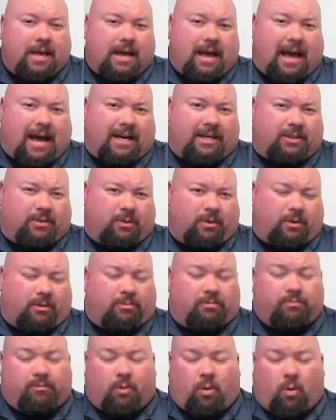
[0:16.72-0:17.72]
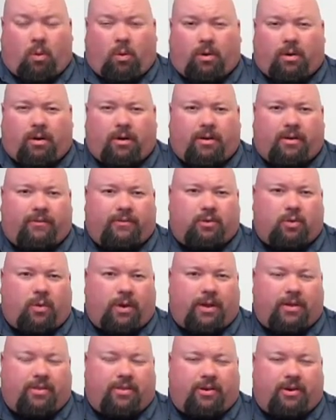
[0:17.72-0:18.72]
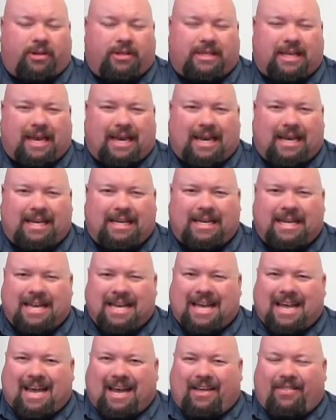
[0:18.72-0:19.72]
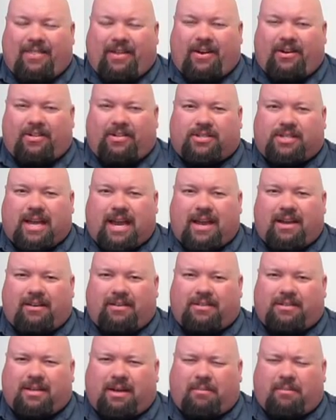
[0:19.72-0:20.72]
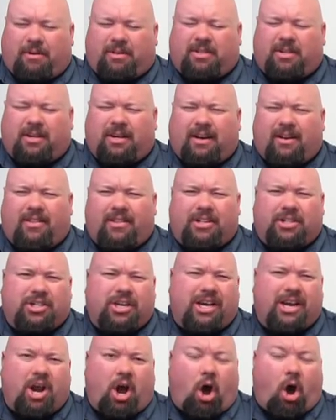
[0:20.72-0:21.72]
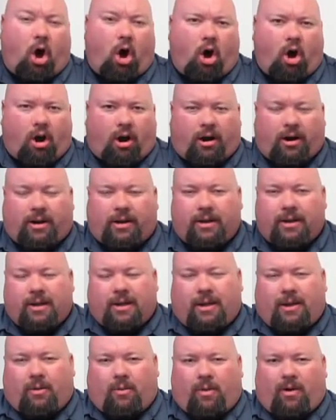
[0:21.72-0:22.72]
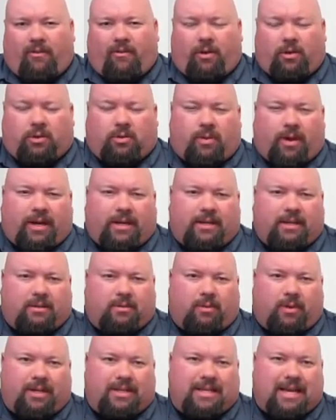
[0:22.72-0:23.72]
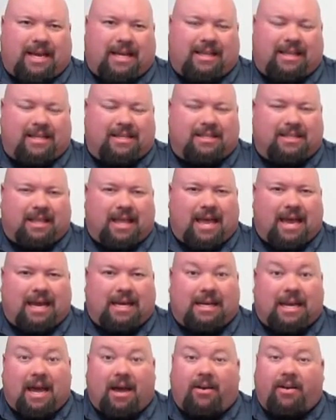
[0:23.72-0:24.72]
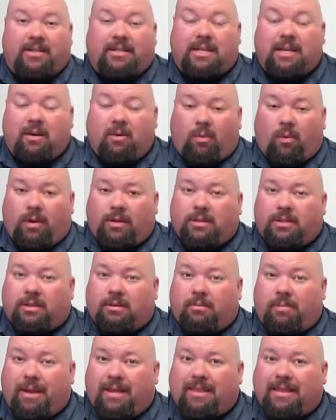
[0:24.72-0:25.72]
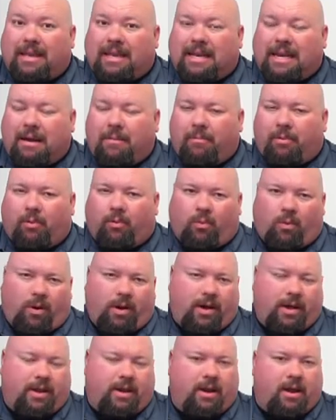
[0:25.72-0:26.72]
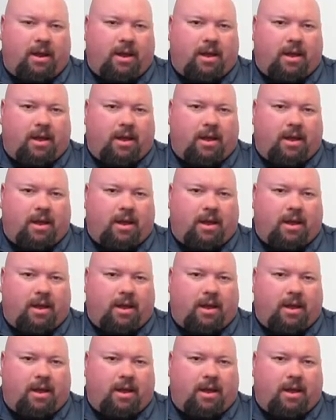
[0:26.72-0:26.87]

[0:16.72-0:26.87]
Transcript: actual quarter of 2013, and their sales numbers took it on the chin hard. Well, Volkswagen doesn't want to take this laying down, as it wants to be the number one